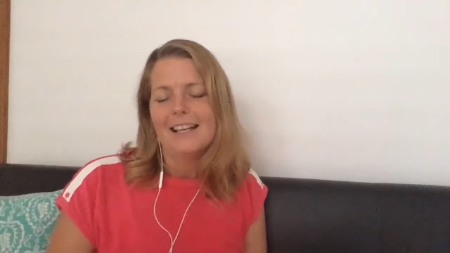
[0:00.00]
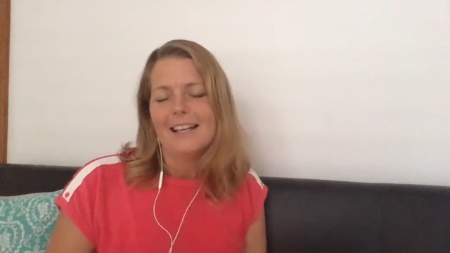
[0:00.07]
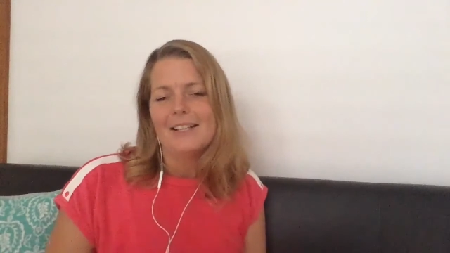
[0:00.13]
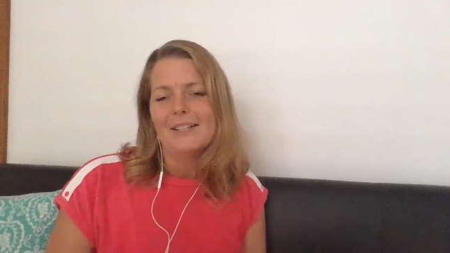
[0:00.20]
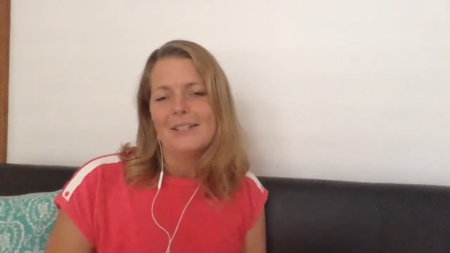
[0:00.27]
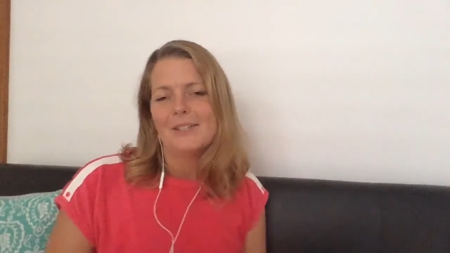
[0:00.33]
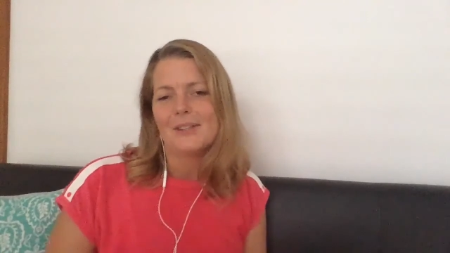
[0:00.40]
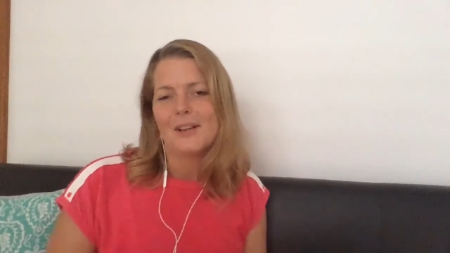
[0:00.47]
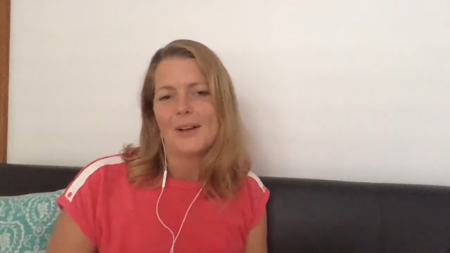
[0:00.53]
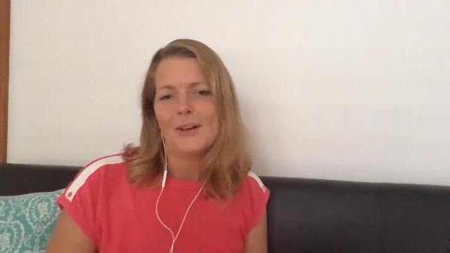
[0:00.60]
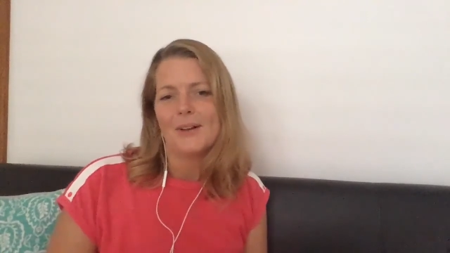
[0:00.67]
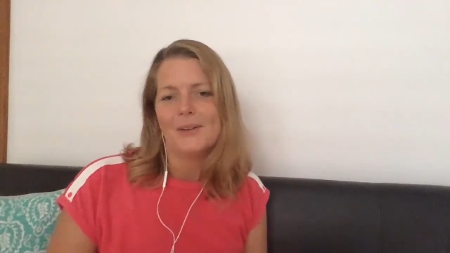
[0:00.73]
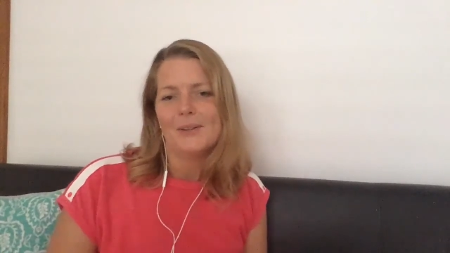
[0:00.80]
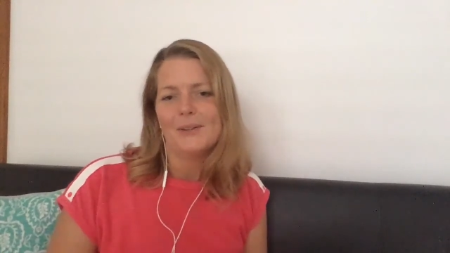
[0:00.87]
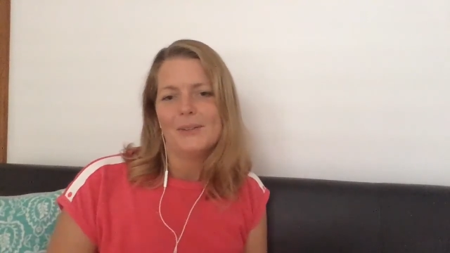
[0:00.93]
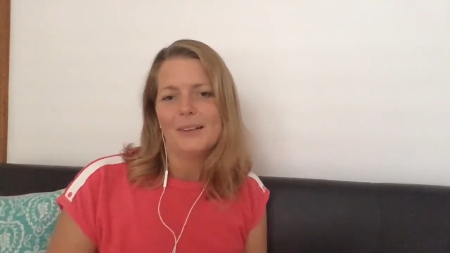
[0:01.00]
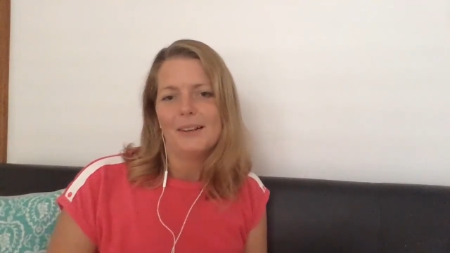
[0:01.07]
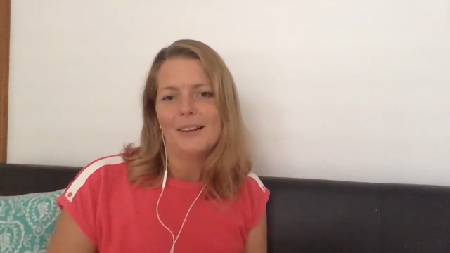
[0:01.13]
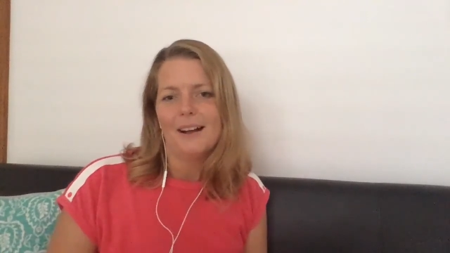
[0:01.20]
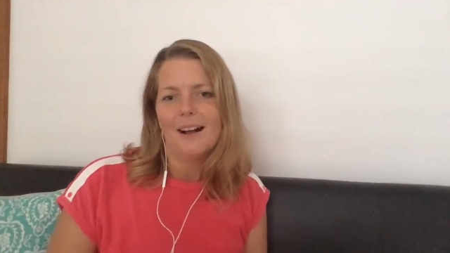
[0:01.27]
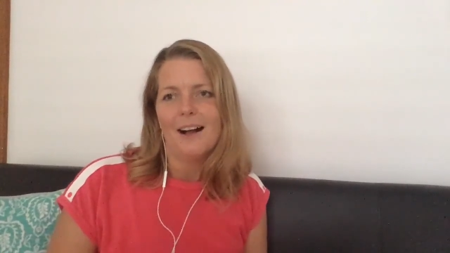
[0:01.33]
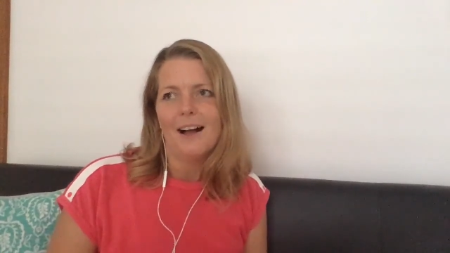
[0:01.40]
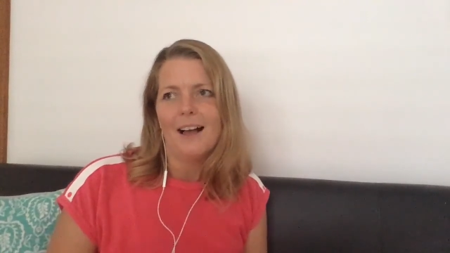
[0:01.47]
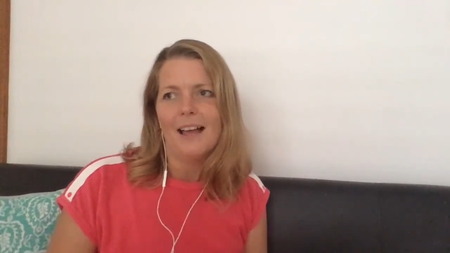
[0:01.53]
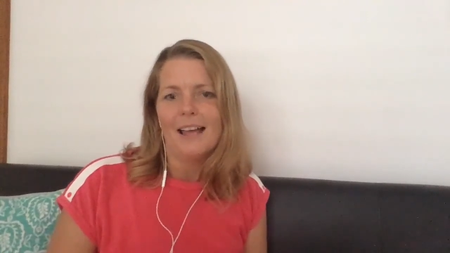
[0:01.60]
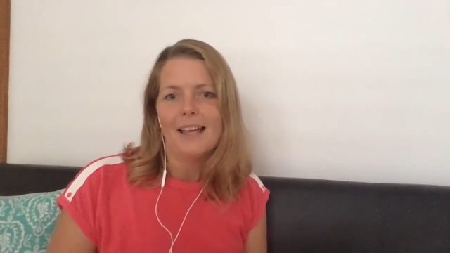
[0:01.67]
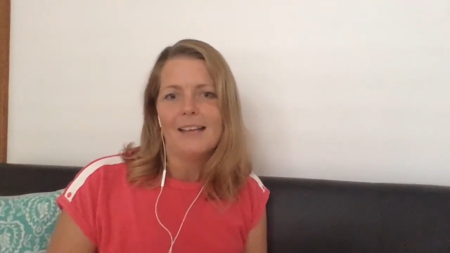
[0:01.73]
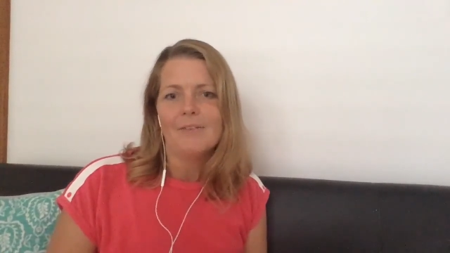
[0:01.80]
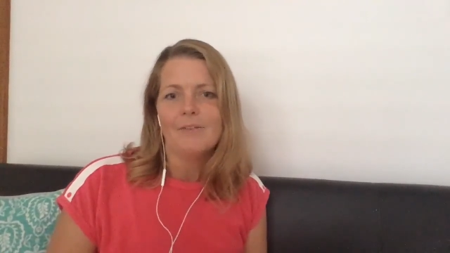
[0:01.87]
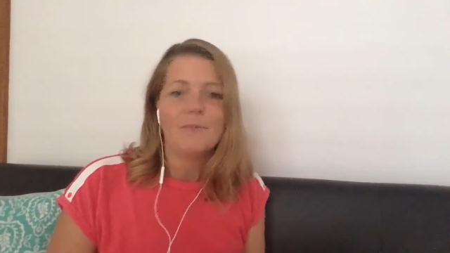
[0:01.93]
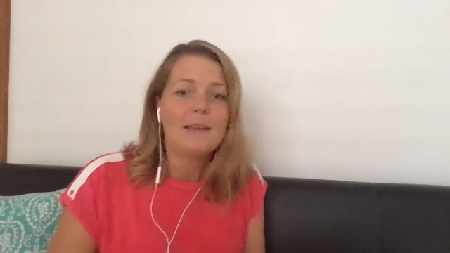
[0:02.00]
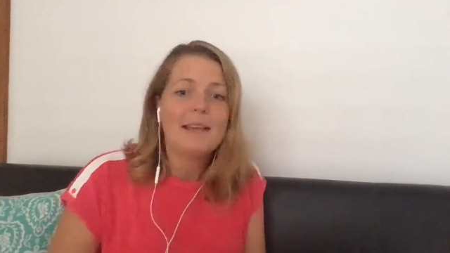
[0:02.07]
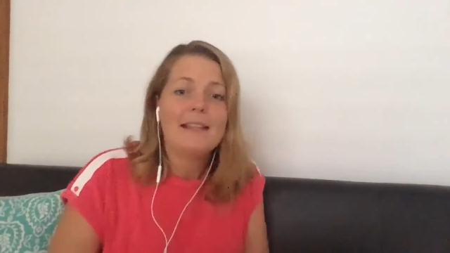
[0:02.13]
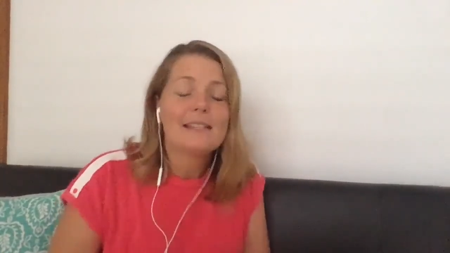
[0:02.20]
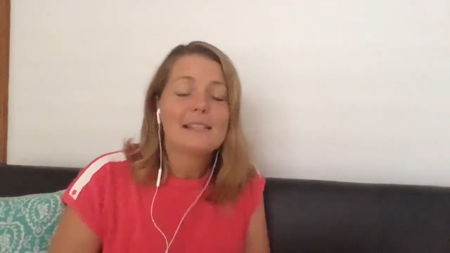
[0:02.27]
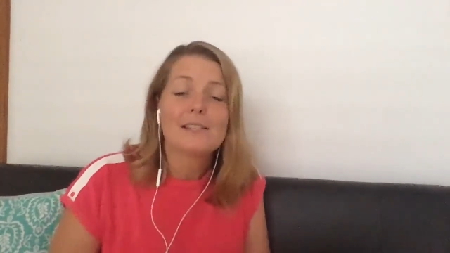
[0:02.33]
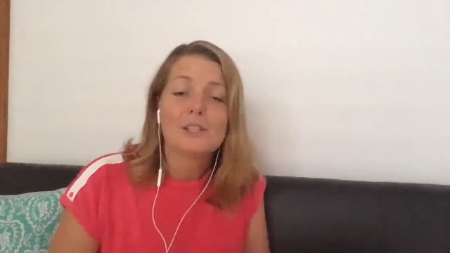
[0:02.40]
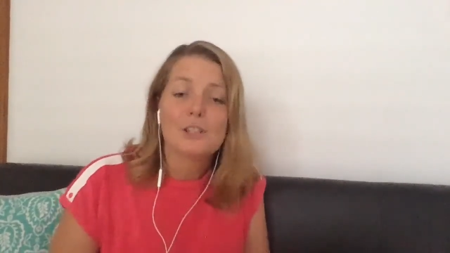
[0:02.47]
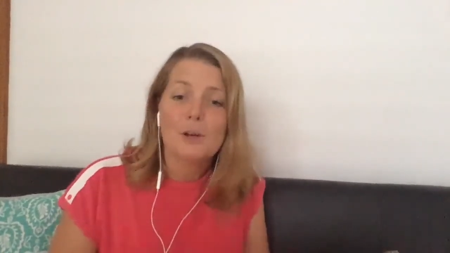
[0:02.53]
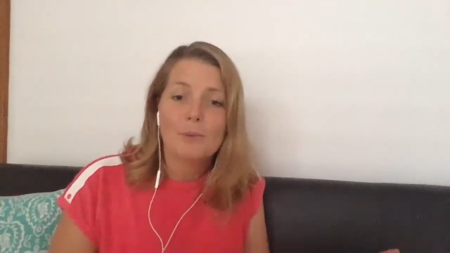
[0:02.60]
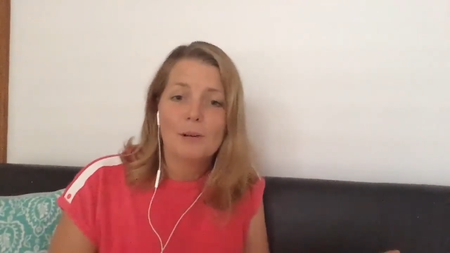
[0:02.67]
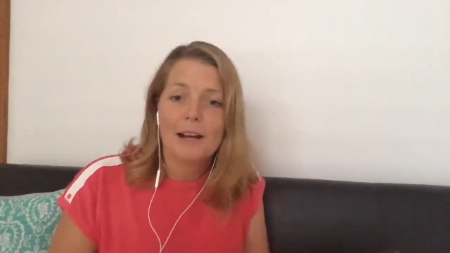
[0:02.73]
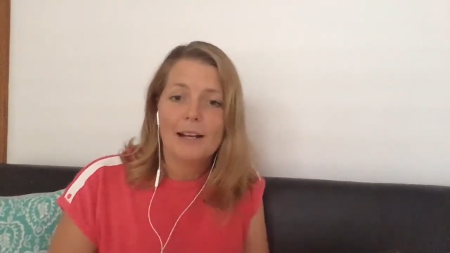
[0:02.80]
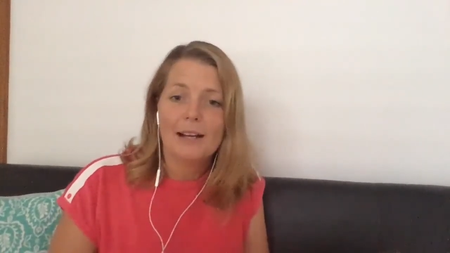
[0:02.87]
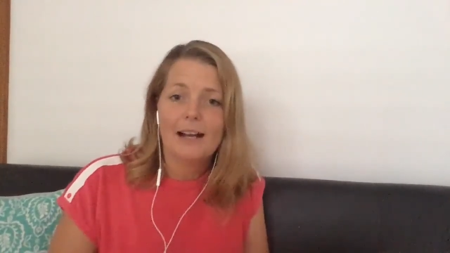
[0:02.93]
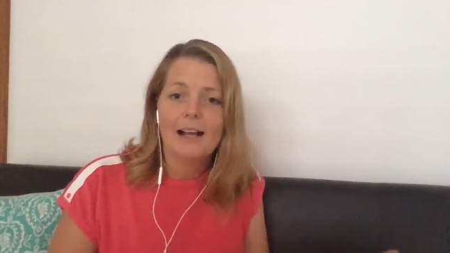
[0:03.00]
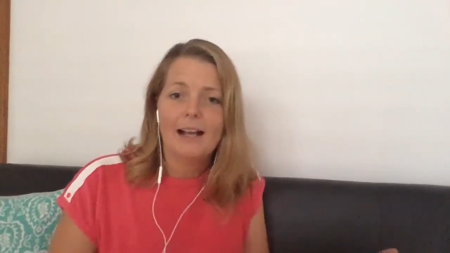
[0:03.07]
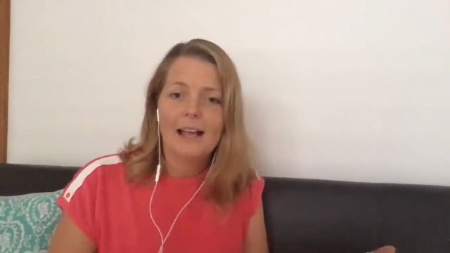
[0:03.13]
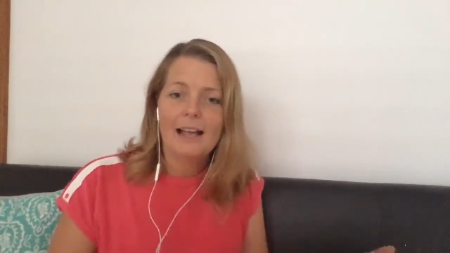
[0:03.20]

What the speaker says: So for me, this is a no-brainer.